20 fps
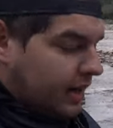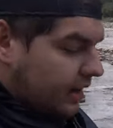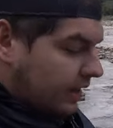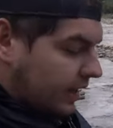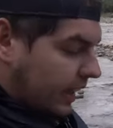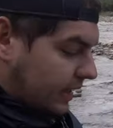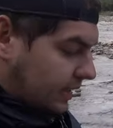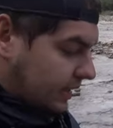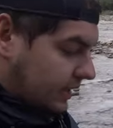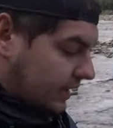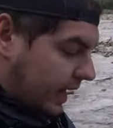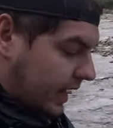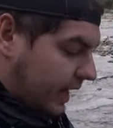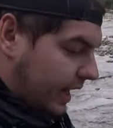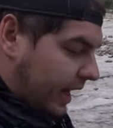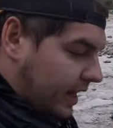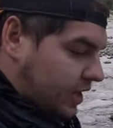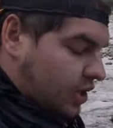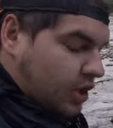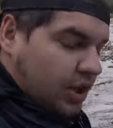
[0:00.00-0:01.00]
in here last
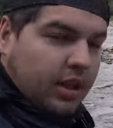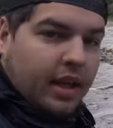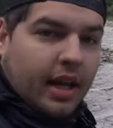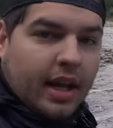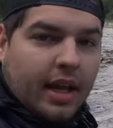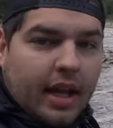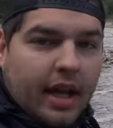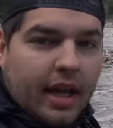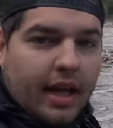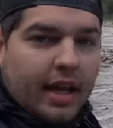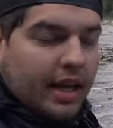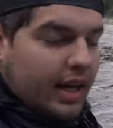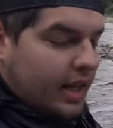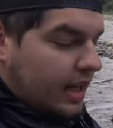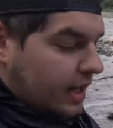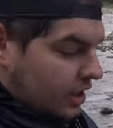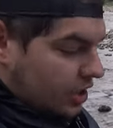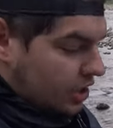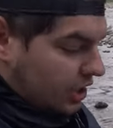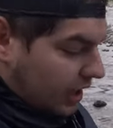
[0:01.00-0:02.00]
night actually, and I
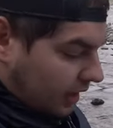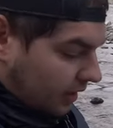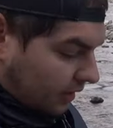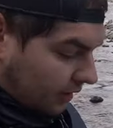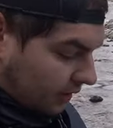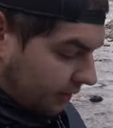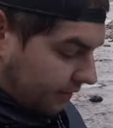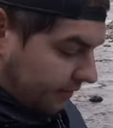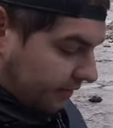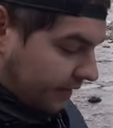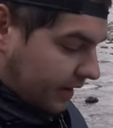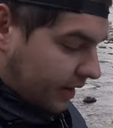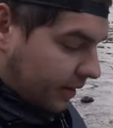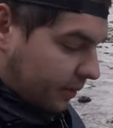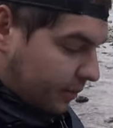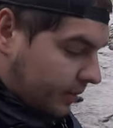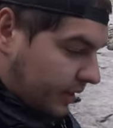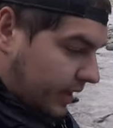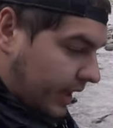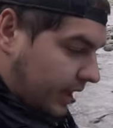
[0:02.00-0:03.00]
shot a little
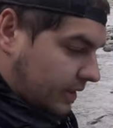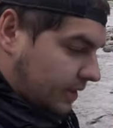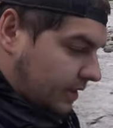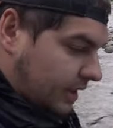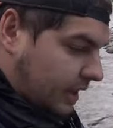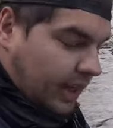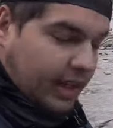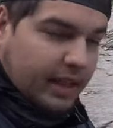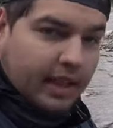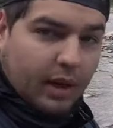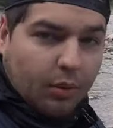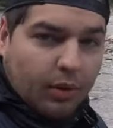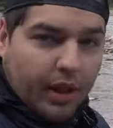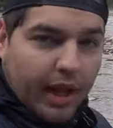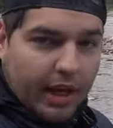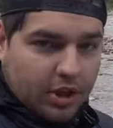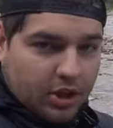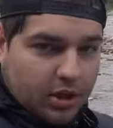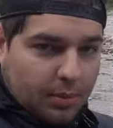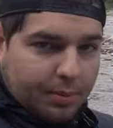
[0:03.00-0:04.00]
film yesterday that
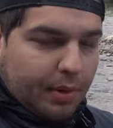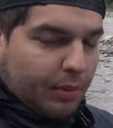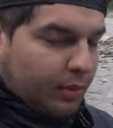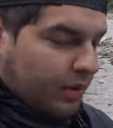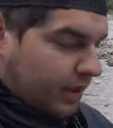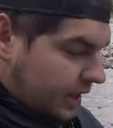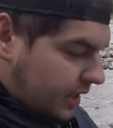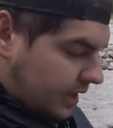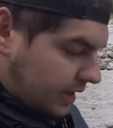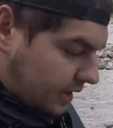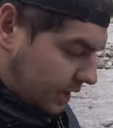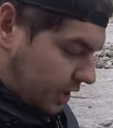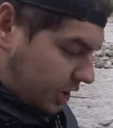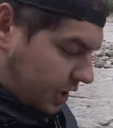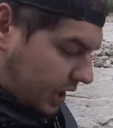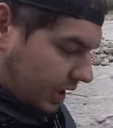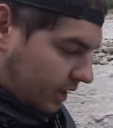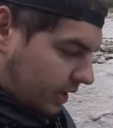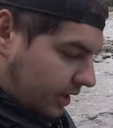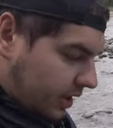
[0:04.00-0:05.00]
will actually be released on the
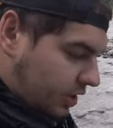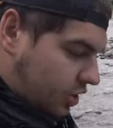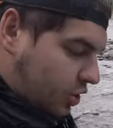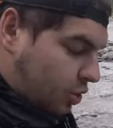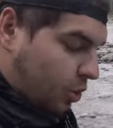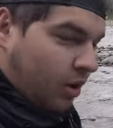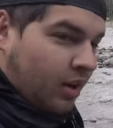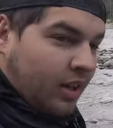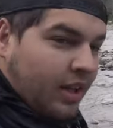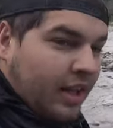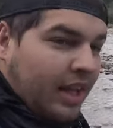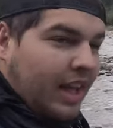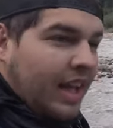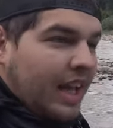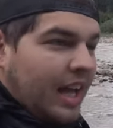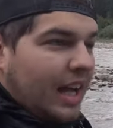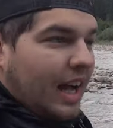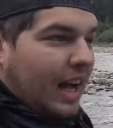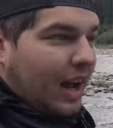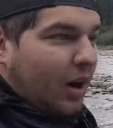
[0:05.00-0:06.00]
channel here shortly.
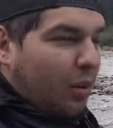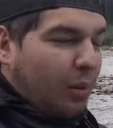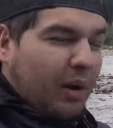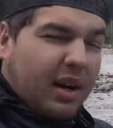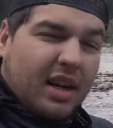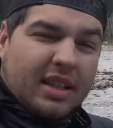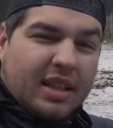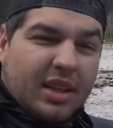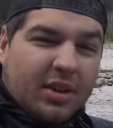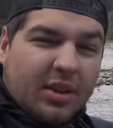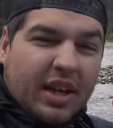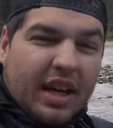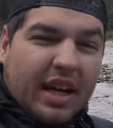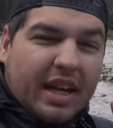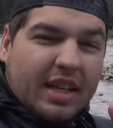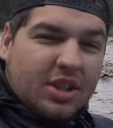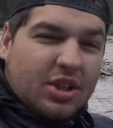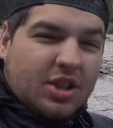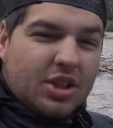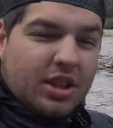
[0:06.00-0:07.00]
I don't want to tell you
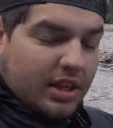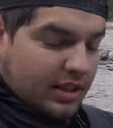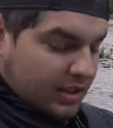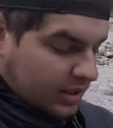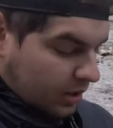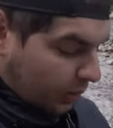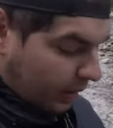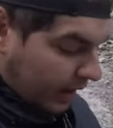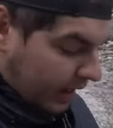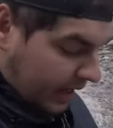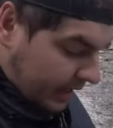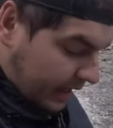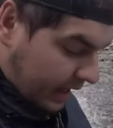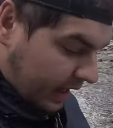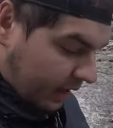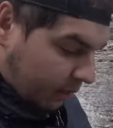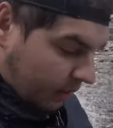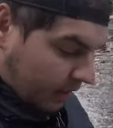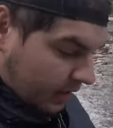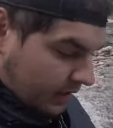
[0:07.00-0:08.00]
guys just quite
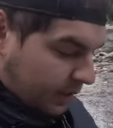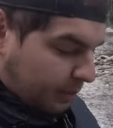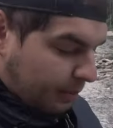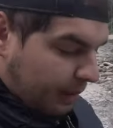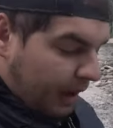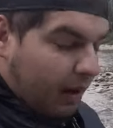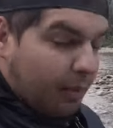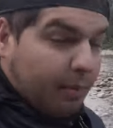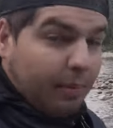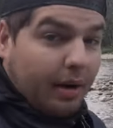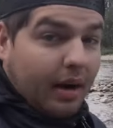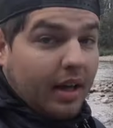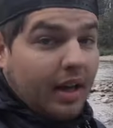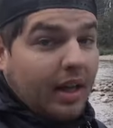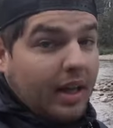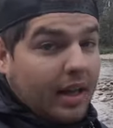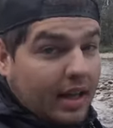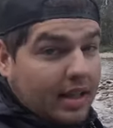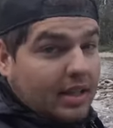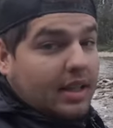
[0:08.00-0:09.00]
yet what it's about, but
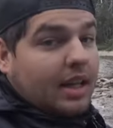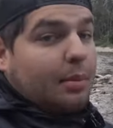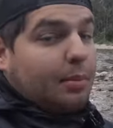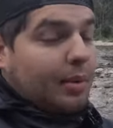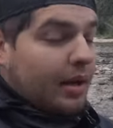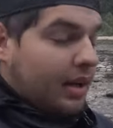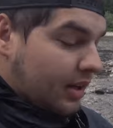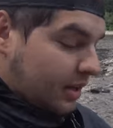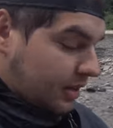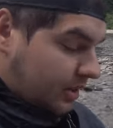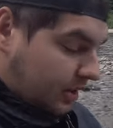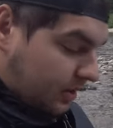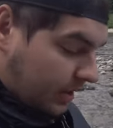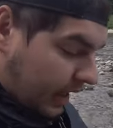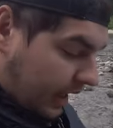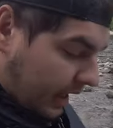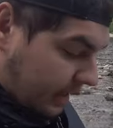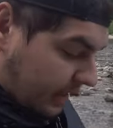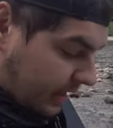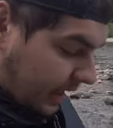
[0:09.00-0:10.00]
it's going to be good, so
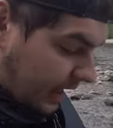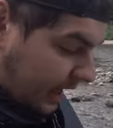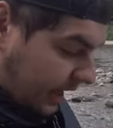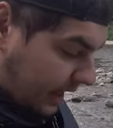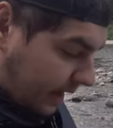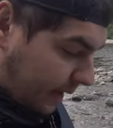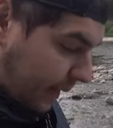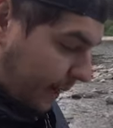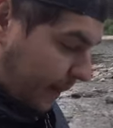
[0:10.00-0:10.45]
hang tight.